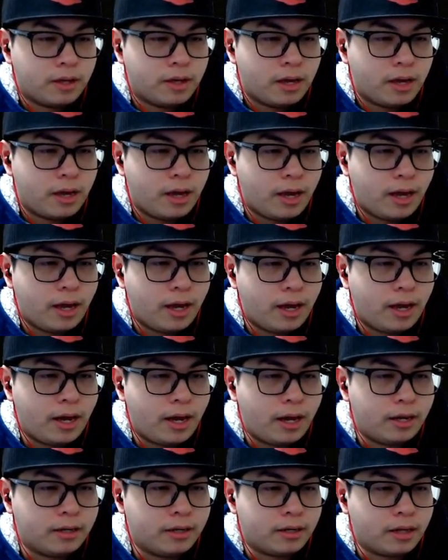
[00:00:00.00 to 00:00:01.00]

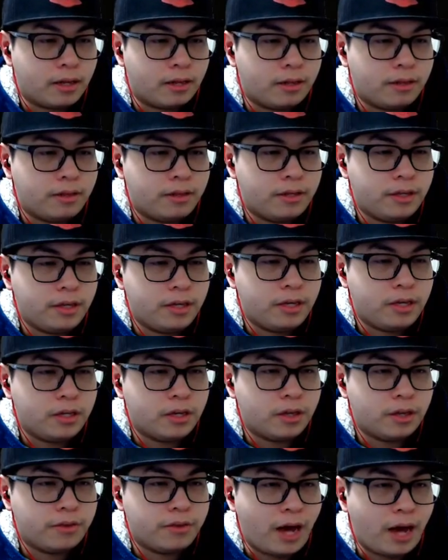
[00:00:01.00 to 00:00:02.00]
and
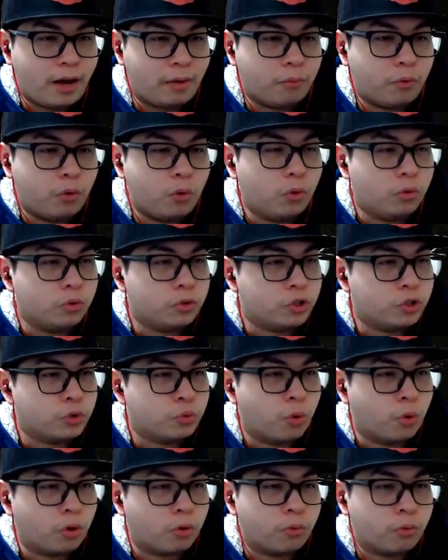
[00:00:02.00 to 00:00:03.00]
that will just
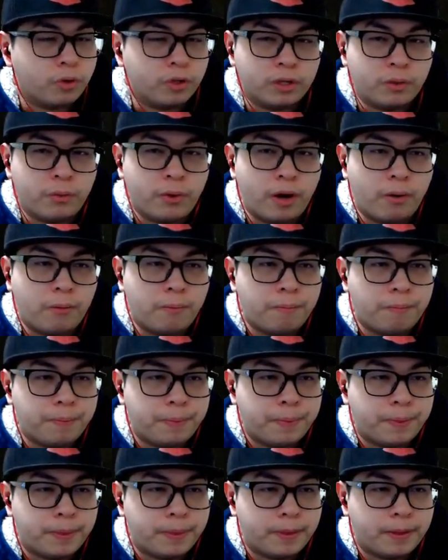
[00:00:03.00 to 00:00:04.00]
work really well.
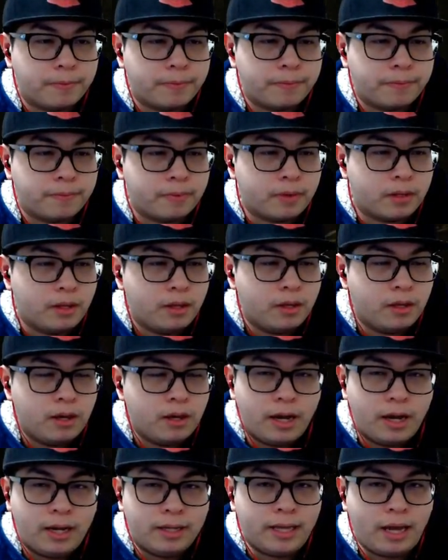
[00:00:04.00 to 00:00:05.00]

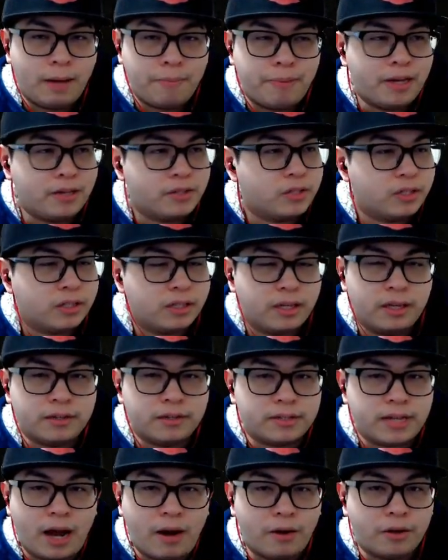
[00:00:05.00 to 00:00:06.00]
And that basically is
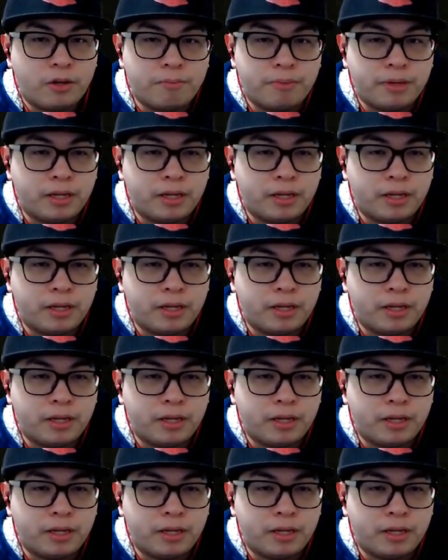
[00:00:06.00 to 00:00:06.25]
how you begin